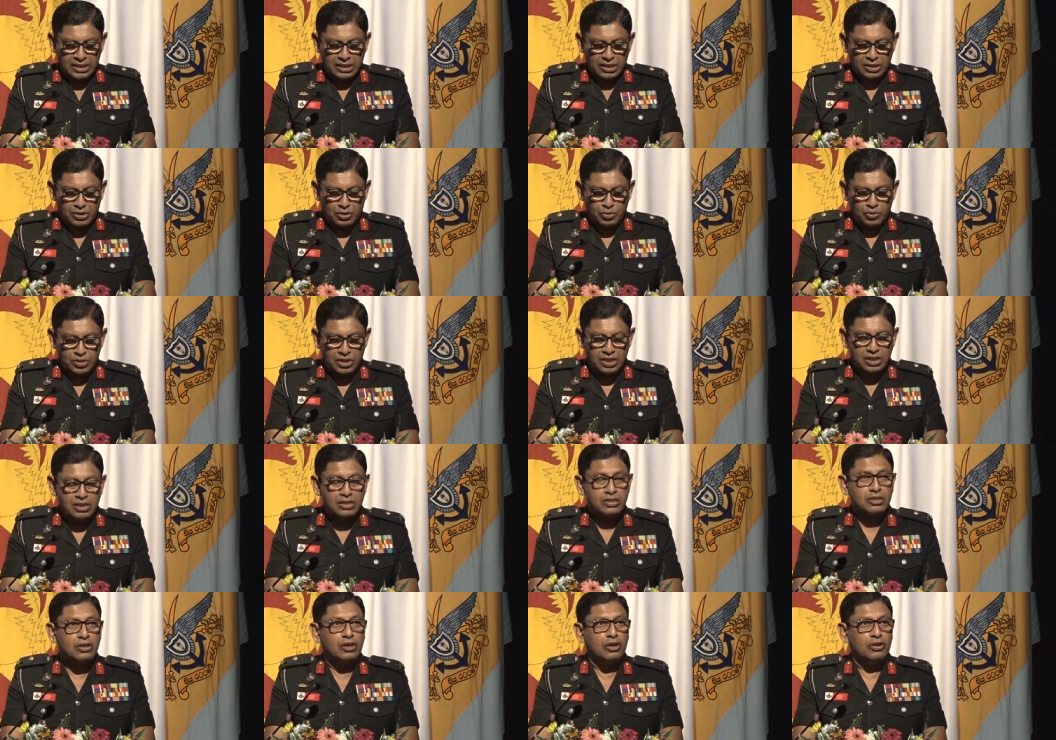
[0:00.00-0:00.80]
the
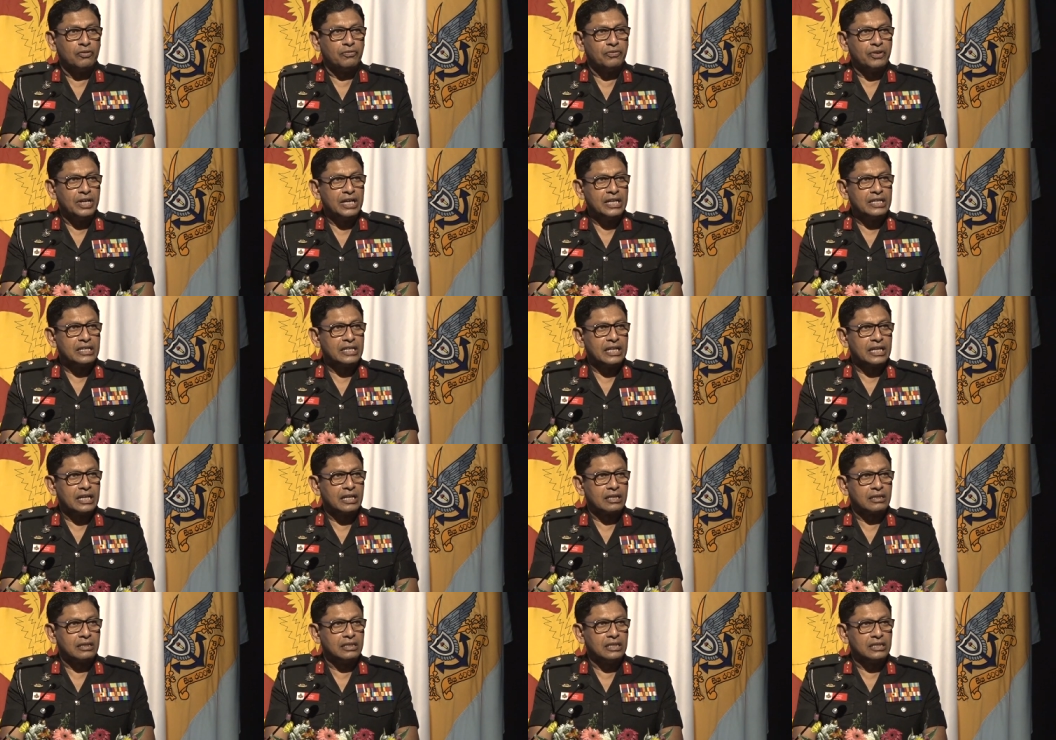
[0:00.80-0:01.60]
students of
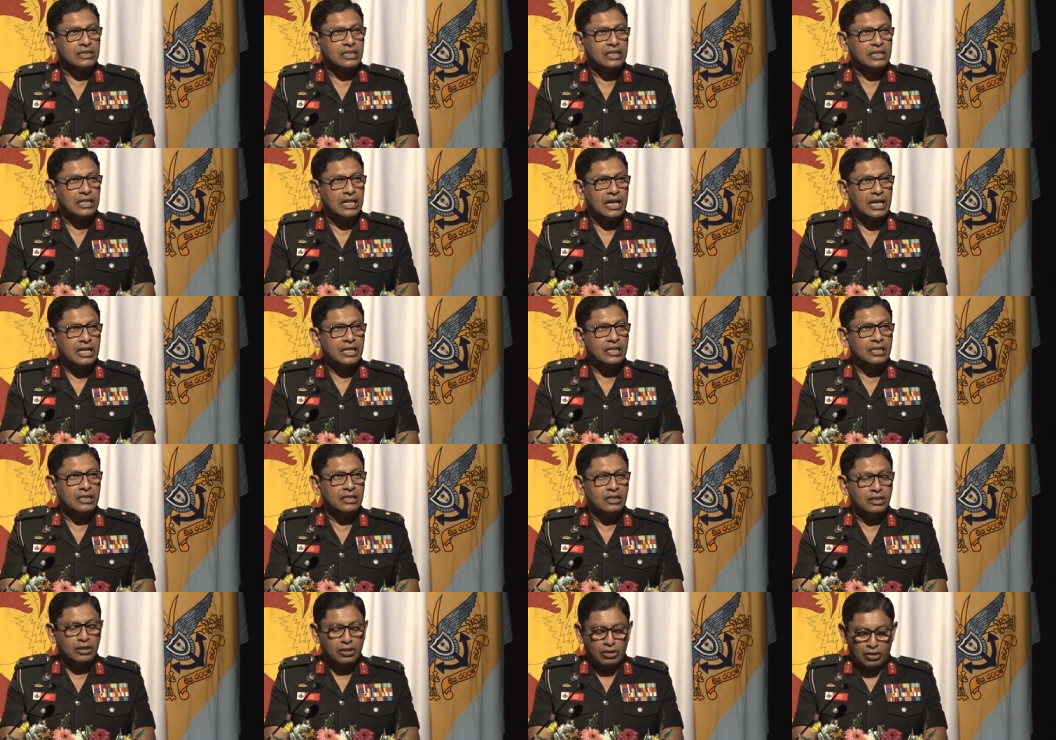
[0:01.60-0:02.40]
Intake
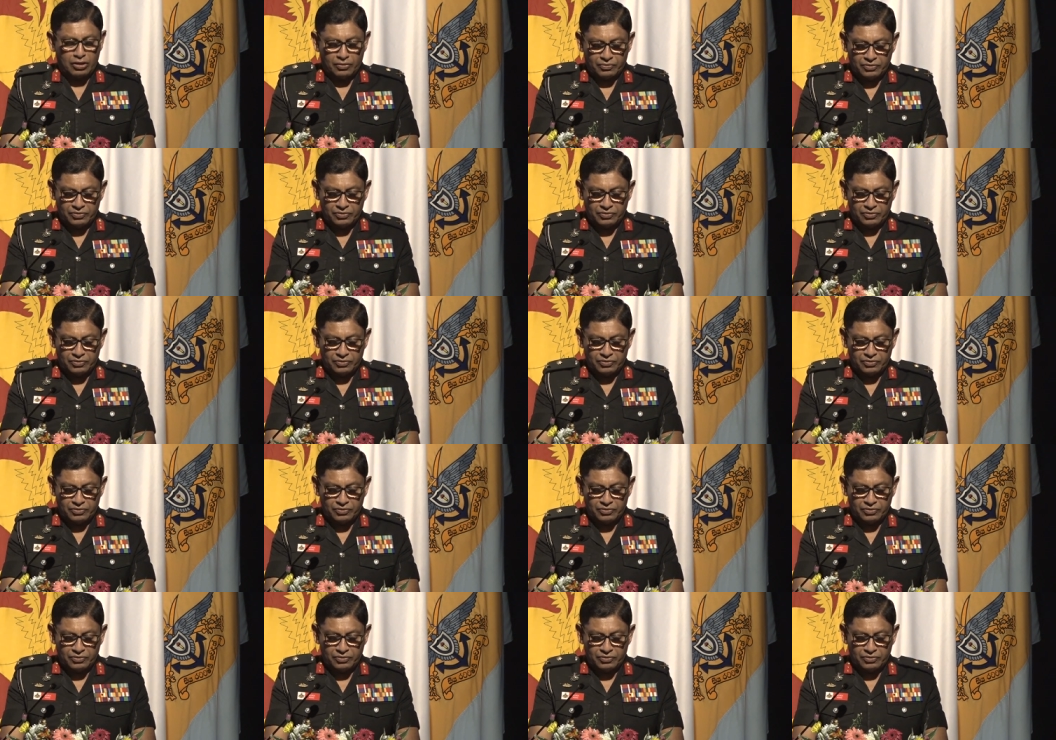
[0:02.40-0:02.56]
39